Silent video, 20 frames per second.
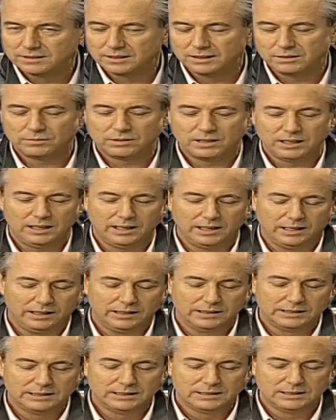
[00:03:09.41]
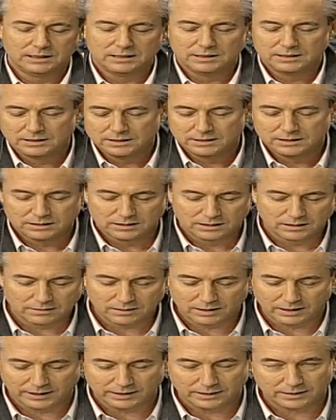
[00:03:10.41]
Okay. All
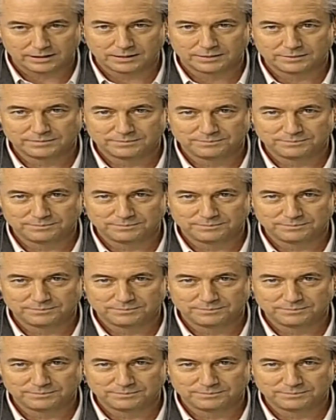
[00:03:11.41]
right.